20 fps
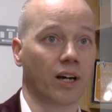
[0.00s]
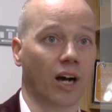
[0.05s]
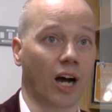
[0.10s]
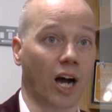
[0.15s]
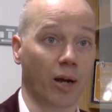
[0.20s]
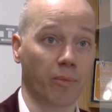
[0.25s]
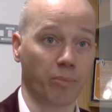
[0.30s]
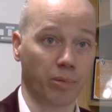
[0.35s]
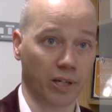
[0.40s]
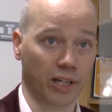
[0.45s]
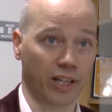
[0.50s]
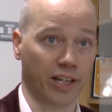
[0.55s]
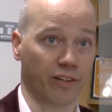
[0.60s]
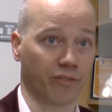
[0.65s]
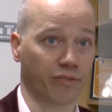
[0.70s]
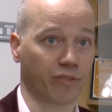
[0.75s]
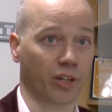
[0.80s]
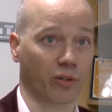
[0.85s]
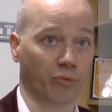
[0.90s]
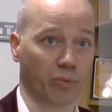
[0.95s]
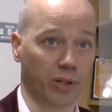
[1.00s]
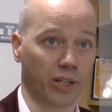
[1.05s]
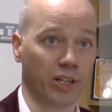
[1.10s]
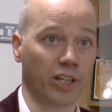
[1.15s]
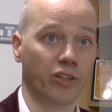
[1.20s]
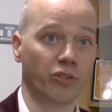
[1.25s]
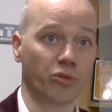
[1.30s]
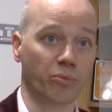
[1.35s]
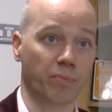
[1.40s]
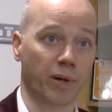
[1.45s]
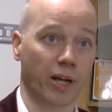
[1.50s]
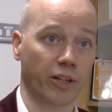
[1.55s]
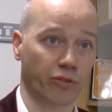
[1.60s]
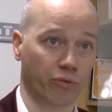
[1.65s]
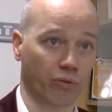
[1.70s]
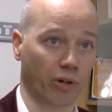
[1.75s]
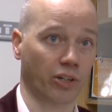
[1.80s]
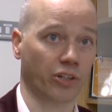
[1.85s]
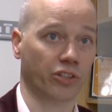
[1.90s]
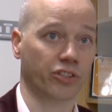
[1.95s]
I believe that we need to
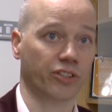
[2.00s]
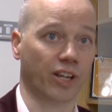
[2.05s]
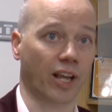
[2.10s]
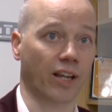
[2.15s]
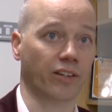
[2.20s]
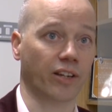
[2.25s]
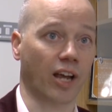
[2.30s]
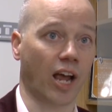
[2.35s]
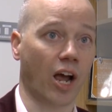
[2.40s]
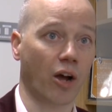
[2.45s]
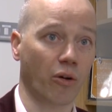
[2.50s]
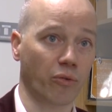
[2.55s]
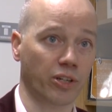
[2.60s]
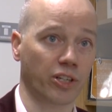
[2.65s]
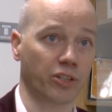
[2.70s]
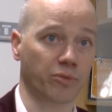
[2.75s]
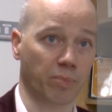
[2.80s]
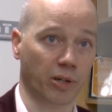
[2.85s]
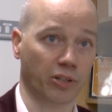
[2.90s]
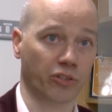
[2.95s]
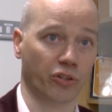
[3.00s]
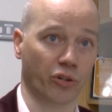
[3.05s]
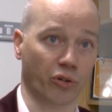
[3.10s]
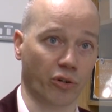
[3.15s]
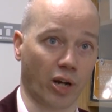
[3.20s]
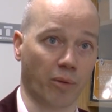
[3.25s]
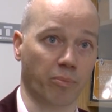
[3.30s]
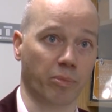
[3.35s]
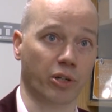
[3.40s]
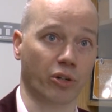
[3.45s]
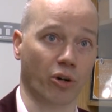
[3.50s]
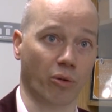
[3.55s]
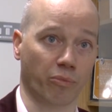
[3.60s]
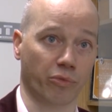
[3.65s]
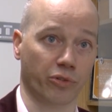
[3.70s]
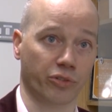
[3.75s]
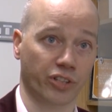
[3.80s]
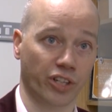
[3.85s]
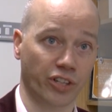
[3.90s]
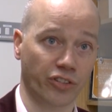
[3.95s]
better understand how these bacteria
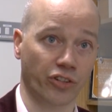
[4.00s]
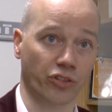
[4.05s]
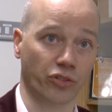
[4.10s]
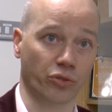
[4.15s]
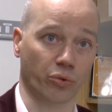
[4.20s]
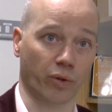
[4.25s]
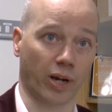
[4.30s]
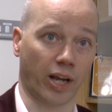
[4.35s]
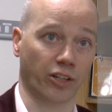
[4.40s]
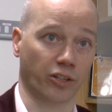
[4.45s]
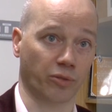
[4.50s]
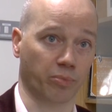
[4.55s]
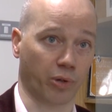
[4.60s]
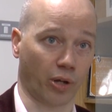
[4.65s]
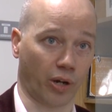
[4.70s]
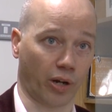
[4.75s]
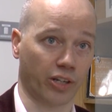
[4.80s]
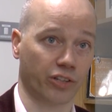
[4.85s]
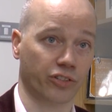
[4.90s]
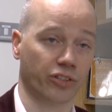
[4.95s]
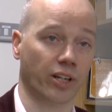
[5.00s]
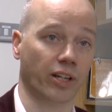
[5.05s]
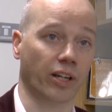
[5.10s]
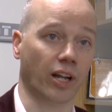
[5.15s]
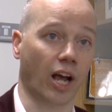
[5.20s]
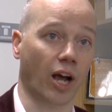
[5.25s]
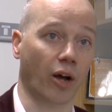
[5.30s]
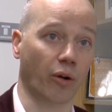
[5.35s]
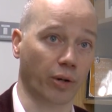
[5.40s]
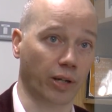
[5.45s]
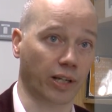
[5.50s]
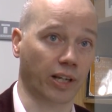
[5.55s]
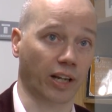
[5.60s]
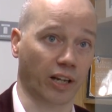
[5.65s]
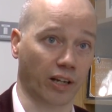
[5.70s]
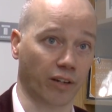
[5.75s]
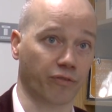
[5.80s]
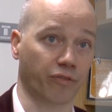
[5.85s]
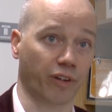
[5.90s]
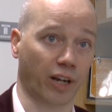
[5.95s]
become resistant to antibiotics and how they
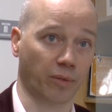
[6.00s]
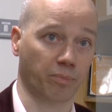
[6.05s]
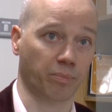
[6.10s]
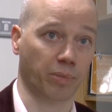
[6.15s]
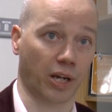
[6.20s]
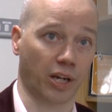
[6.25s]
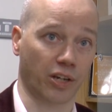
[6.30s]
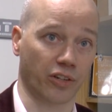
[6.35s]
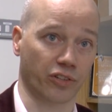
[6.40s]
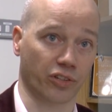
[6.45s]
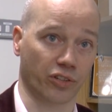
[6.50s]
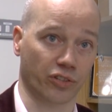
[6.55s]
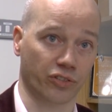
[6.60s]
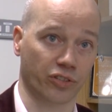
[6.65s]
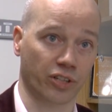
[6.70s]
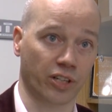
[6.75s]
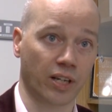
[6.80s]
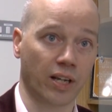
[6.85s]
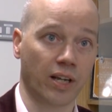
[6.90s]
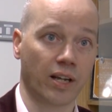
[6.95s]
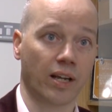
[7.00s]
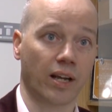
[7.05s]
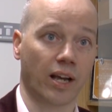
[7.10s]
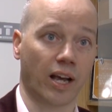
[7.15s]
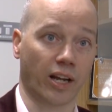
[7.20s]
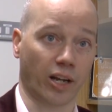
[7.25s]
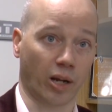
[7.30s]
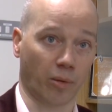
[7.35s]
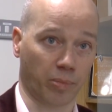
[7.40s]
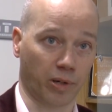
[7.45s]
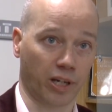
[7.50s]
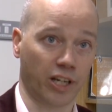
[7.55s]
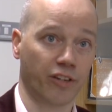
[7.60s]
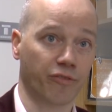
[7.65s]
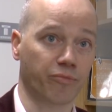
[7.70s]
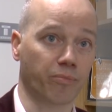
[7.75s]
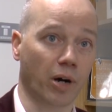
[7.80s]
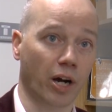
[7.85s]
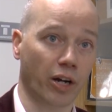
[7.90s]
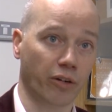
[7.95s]
can infect patients. And I
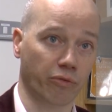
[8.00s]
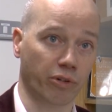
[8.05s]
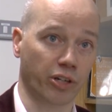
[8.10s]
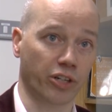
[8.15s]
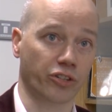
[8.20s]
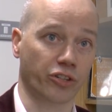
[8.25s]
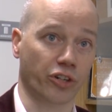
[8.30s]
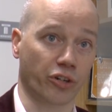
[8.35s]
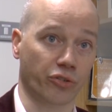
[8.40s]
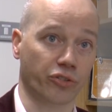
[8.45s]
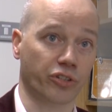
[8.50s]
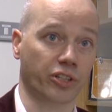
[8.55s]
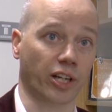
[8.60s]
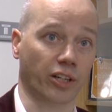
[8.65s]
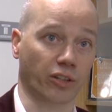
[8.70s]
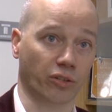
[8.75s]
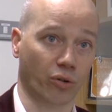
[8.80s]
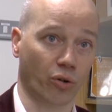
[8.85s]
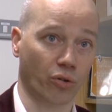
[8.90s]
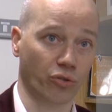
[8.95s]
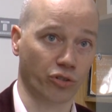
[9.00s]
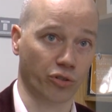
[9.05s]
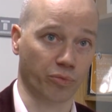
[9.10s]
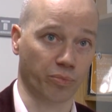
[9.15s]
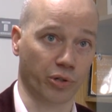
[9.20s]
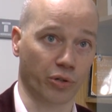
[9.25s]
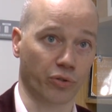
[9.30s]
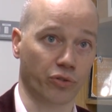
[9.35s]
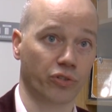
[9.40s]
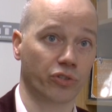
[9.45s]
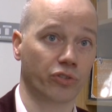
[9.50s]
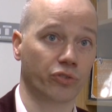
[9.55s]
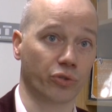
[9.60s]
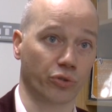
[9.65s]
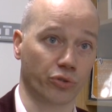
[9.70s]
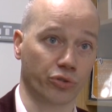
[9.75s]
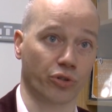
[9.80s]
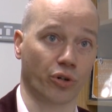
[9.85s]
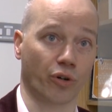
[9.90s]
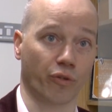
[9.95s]
believe my research can contribute
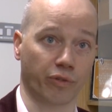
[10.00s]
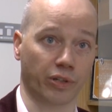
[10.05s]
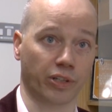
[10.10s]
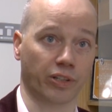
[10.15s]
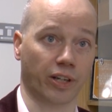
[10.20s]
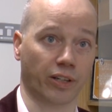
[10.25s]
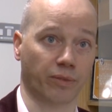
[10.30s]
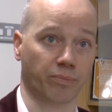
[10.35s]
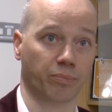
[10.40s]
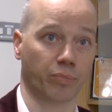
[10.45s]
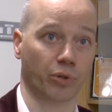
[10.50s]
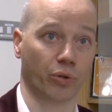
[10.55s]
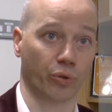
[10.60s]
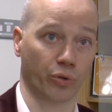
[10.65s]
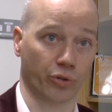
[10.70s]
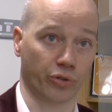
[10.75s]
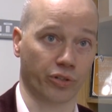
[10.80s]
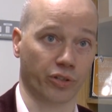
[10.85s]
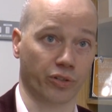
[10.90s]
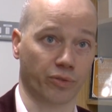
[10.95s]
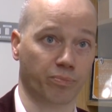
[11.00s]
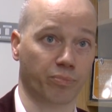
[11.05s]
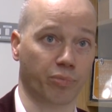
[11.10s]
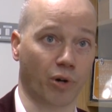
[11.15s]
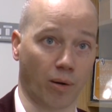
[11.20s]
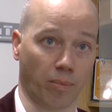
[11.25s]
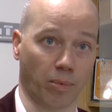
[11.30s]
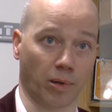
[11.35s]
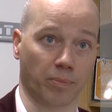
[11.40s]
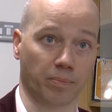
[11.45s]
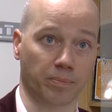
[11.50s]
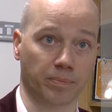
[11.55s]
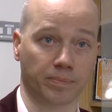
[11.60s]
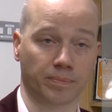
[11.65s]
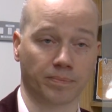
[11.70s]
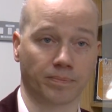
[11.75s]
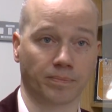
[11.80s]
to solving that urgent problem.